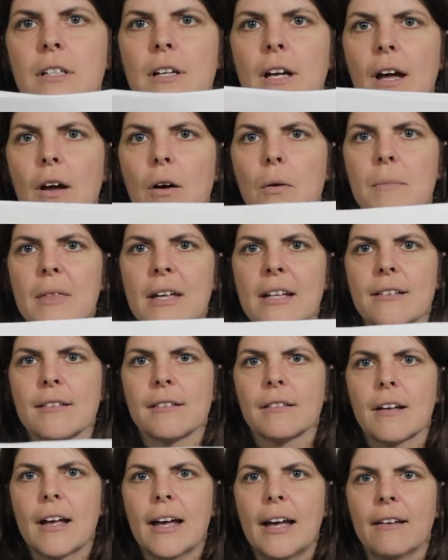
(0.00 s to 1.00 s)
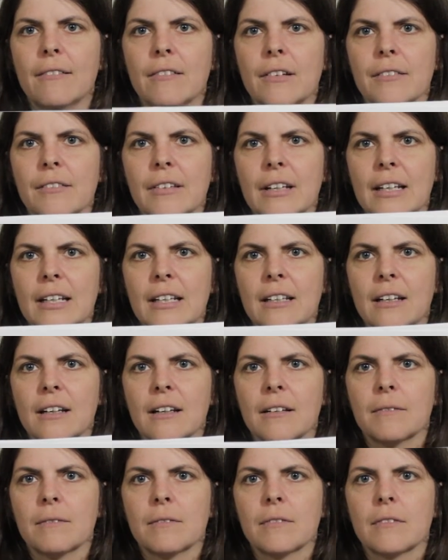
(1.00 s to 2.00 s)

I hope that's okay with Verena.